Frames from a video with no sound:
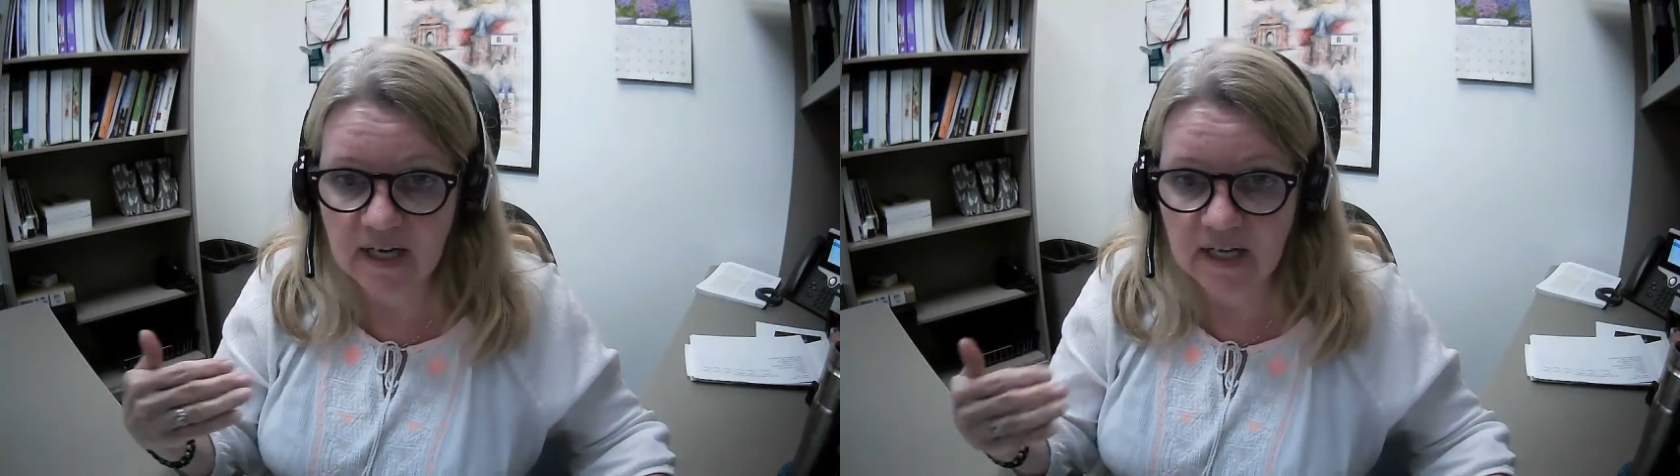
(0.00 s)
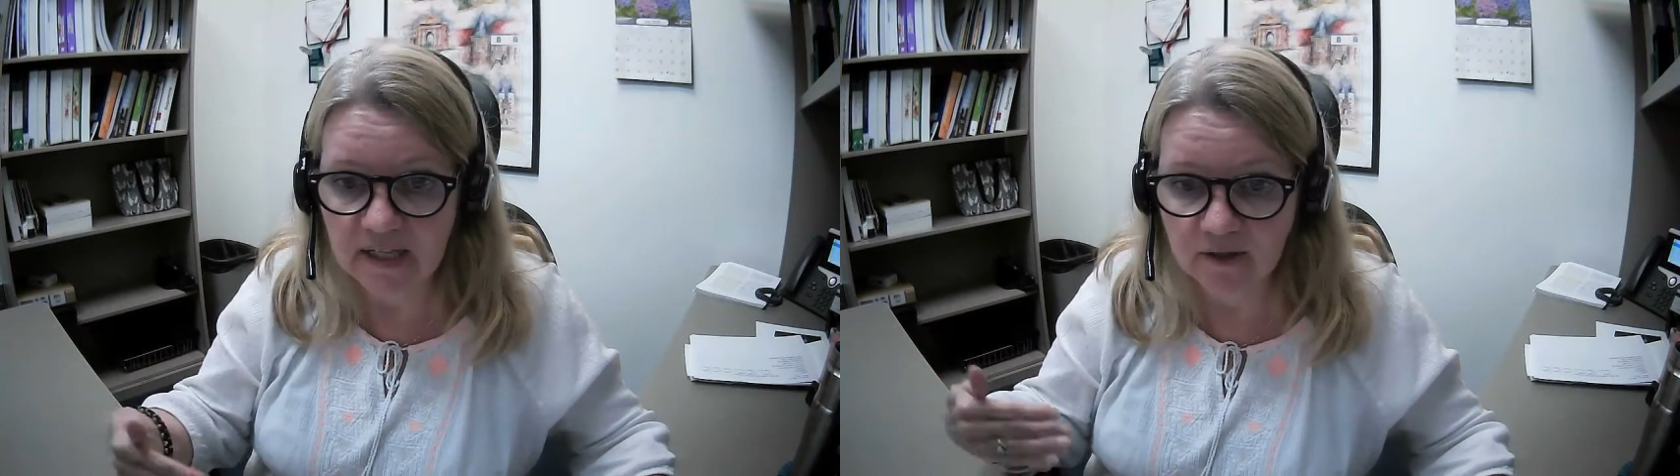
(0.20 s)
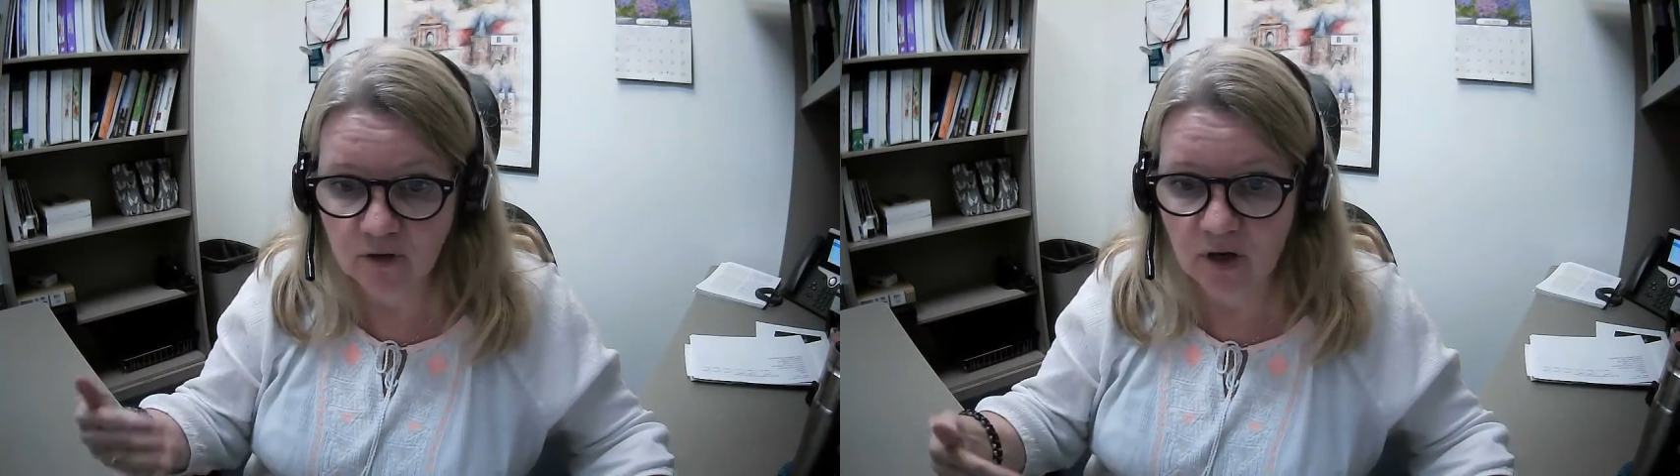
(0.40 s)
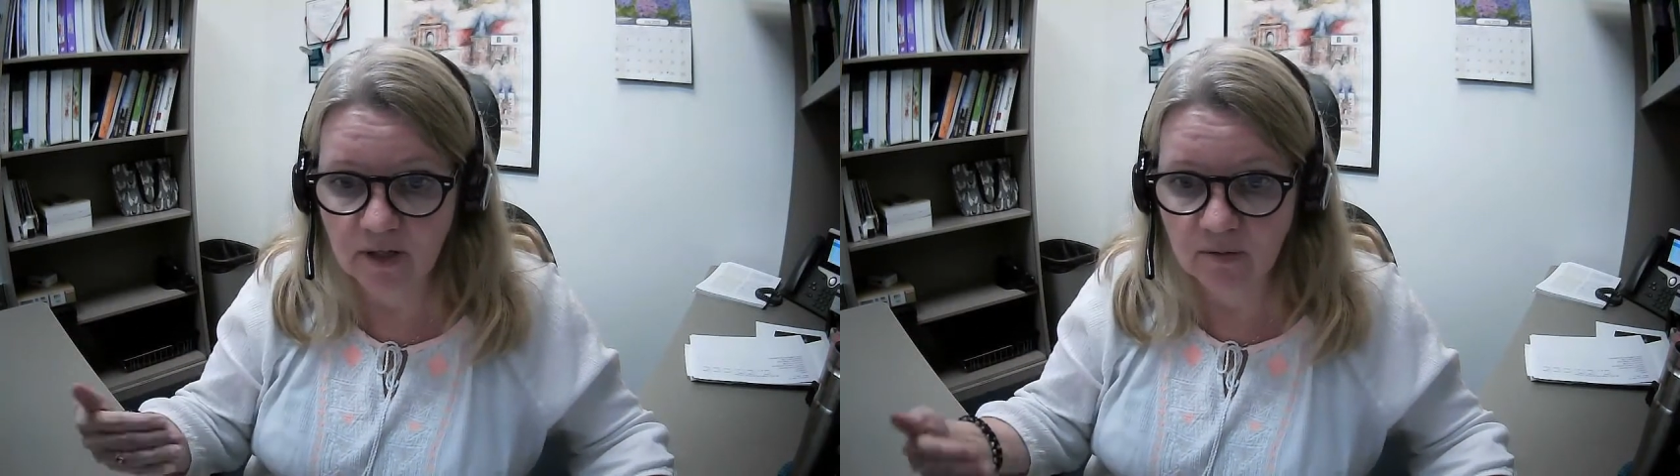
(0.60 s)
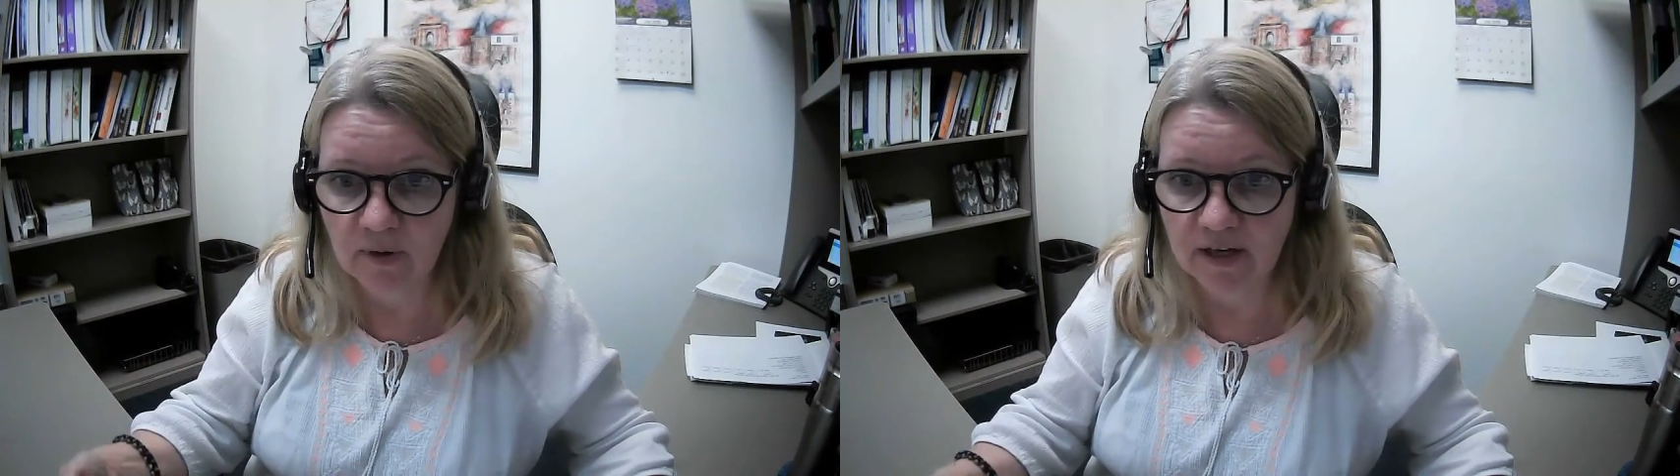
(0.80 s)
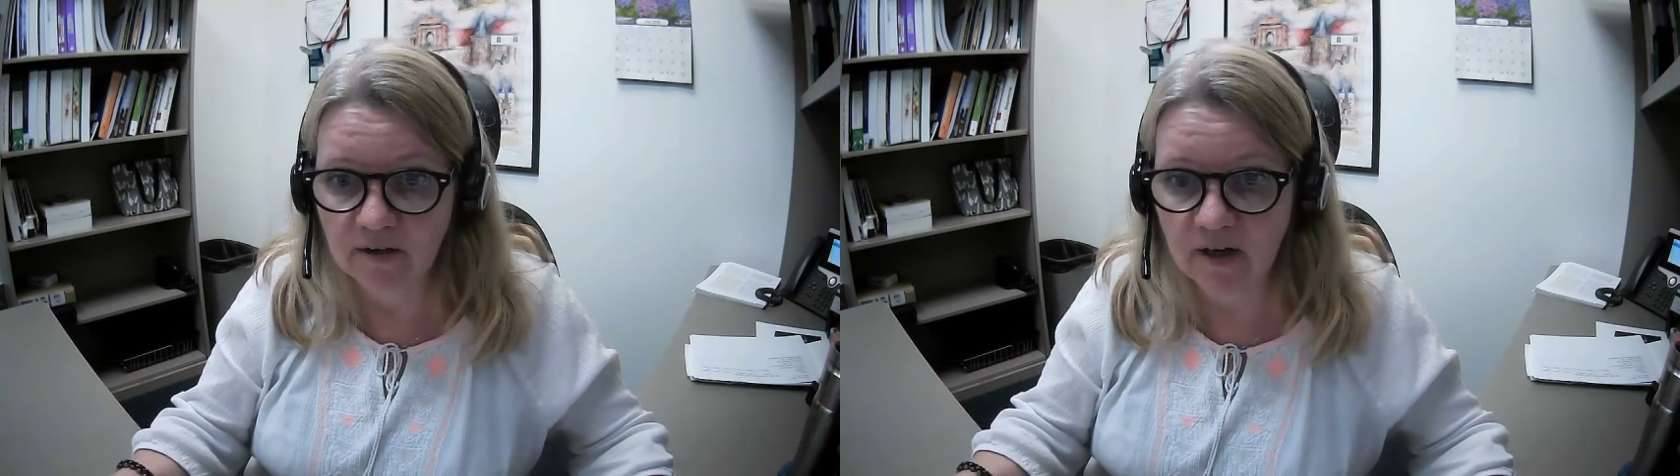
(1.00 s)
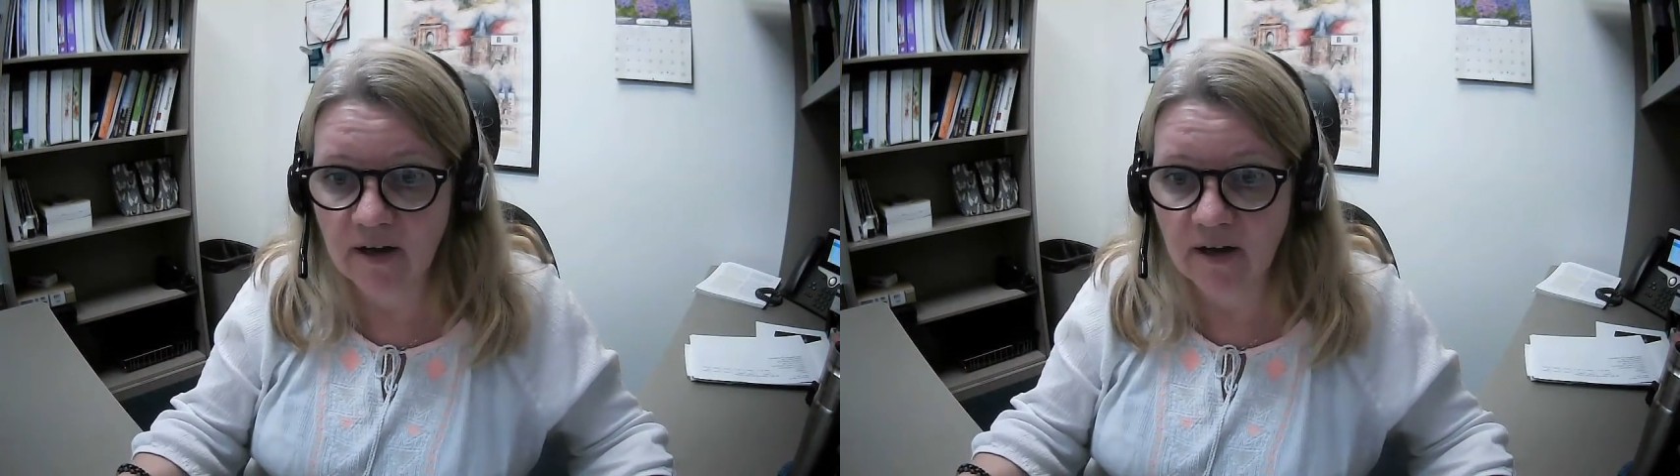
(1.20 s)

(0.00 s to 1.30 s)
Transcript: electronic record